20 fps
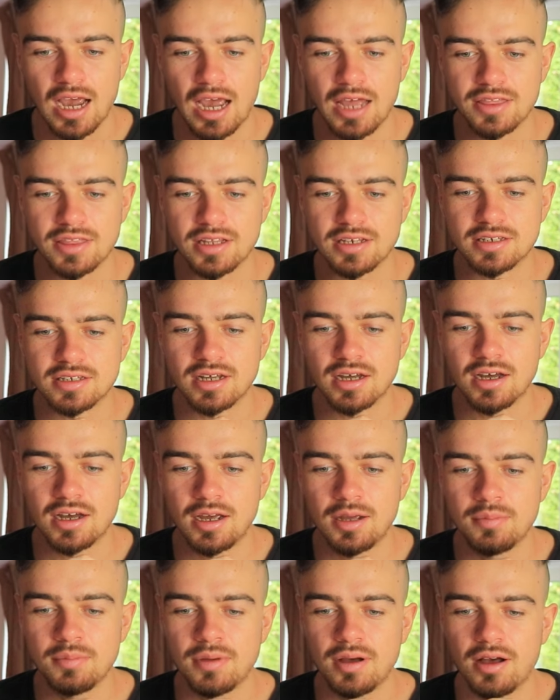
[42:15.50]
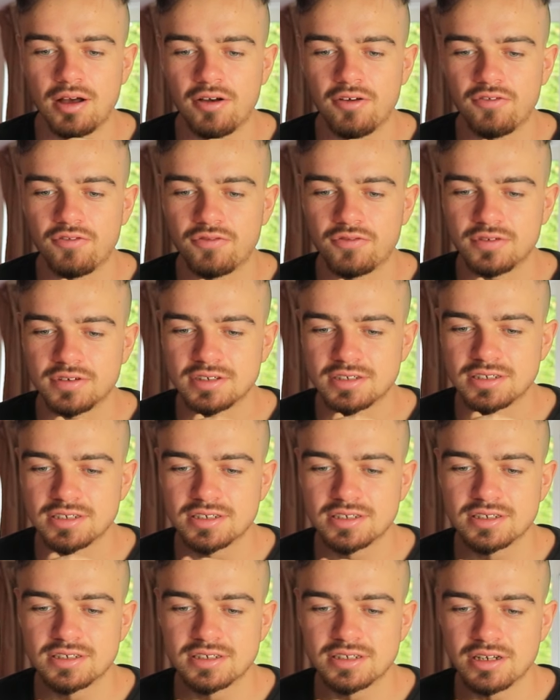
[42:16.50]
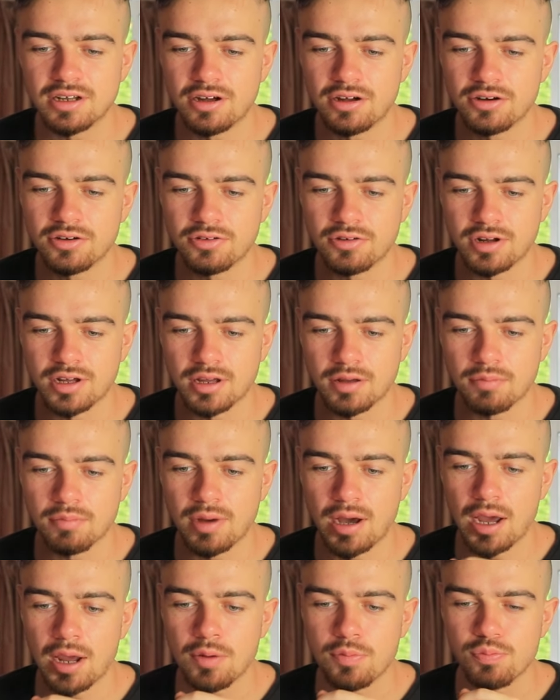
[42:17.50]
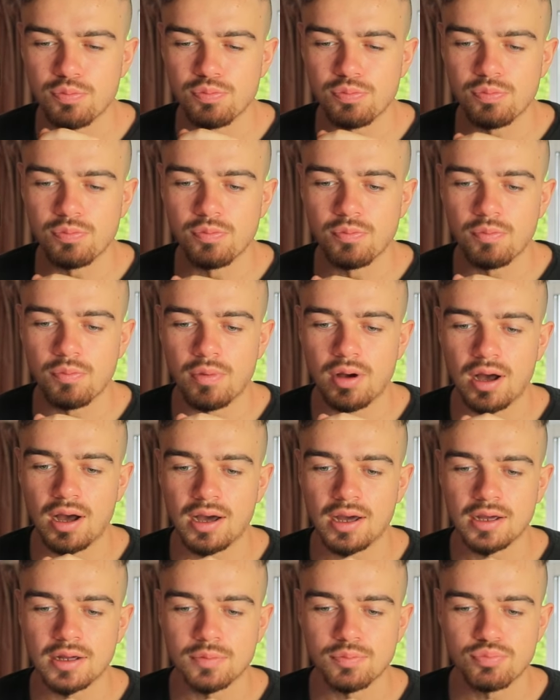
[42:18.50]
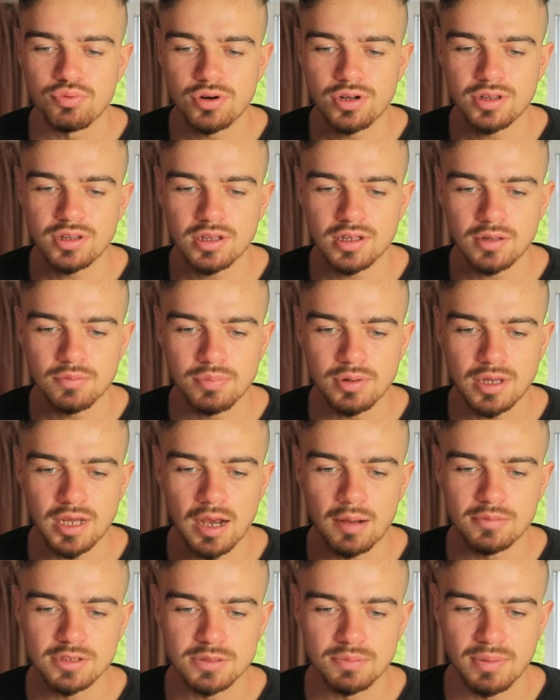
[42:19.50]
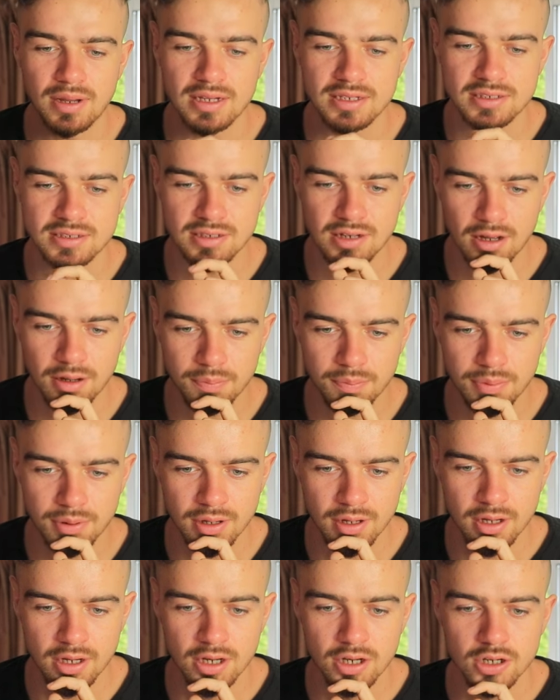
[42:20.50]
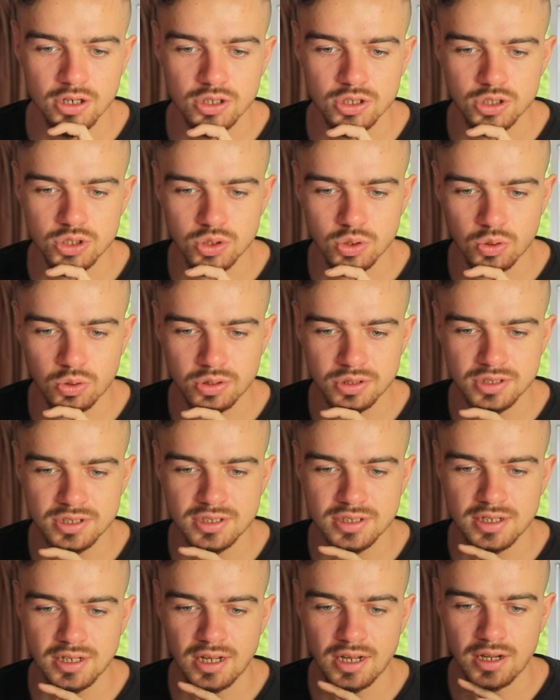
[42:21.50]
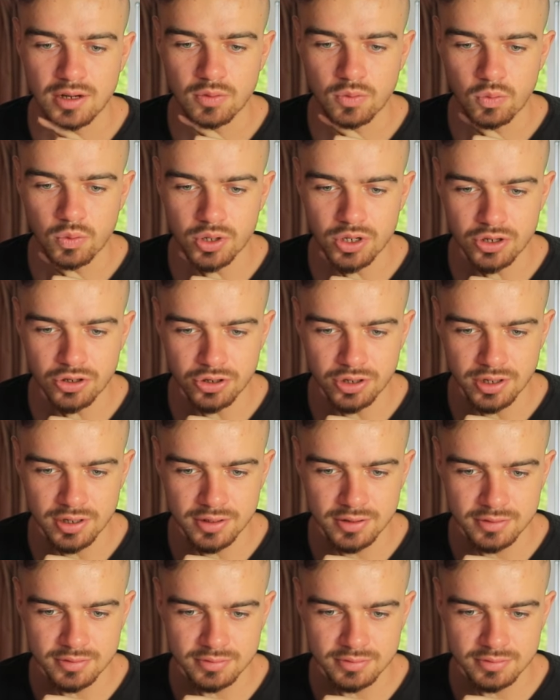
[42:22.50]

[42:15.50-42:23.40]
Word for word: at the time of stuttering, my my breathing becomes messed up, short, and weird.